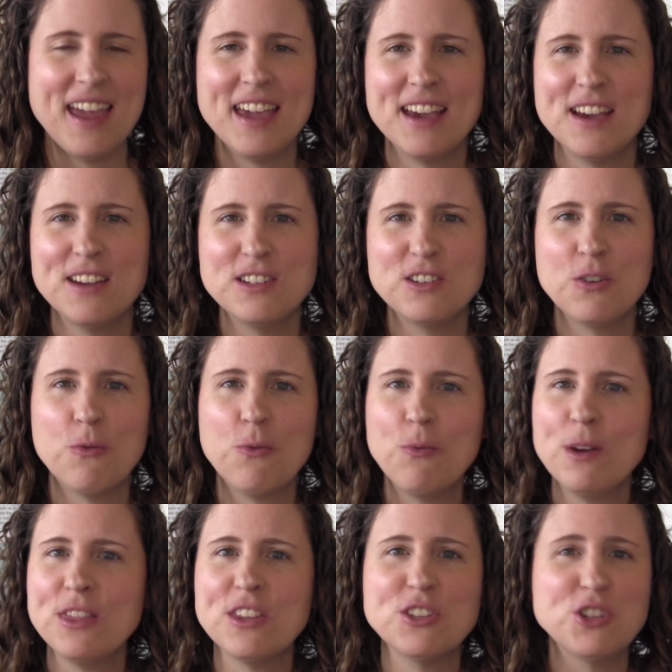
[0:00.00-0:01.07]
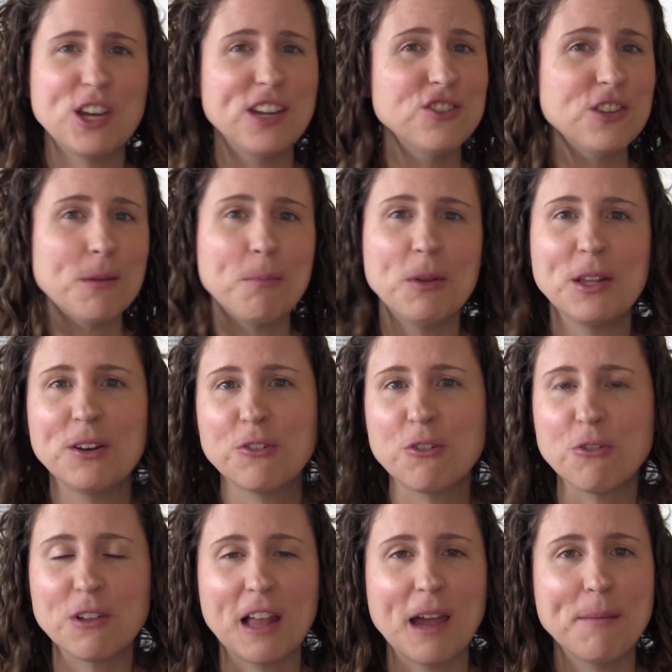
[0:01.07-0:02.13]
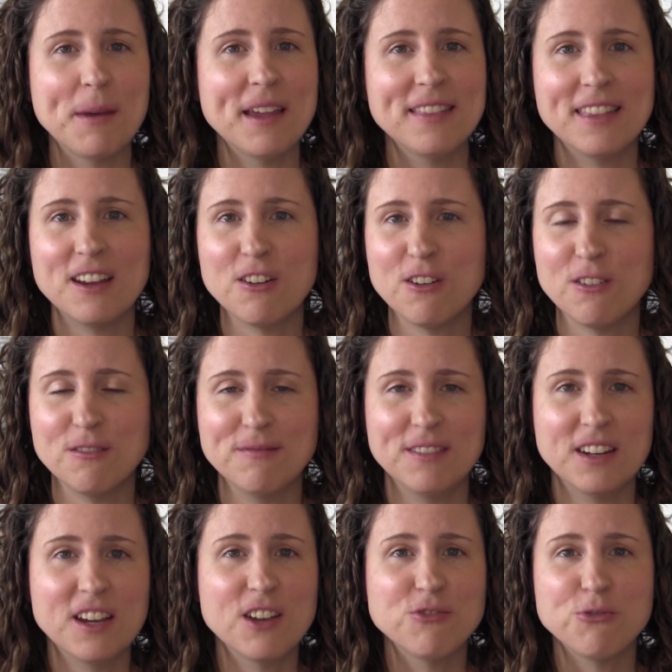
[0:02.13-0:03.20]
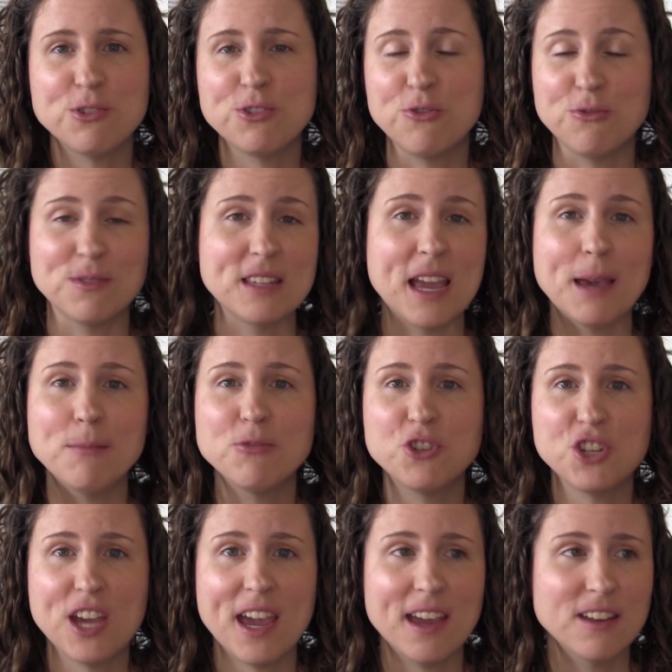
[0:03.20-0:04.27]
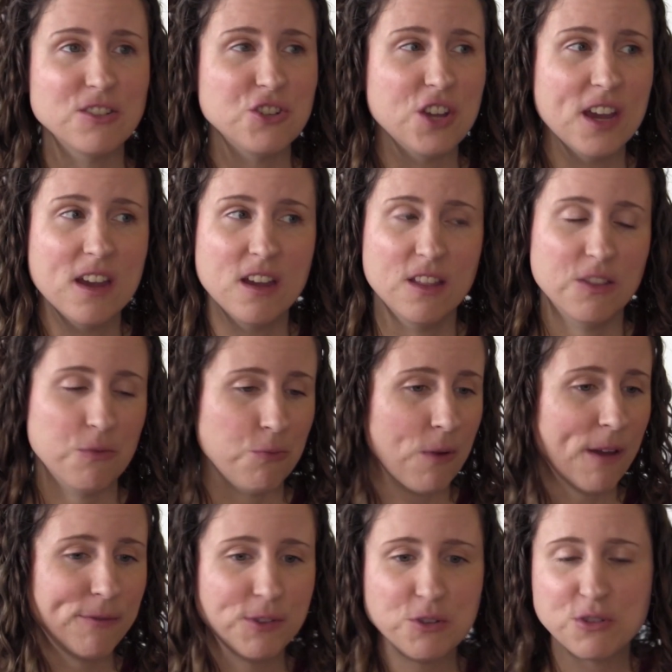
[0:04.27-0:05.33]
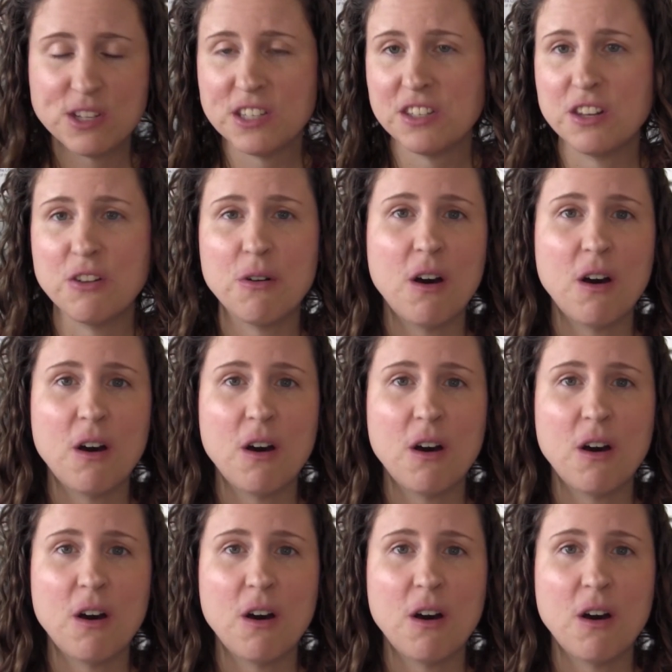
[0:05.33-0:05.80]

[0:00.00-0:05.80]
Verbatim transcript: And with the changing political climate, there are countries whose names change, refugees, you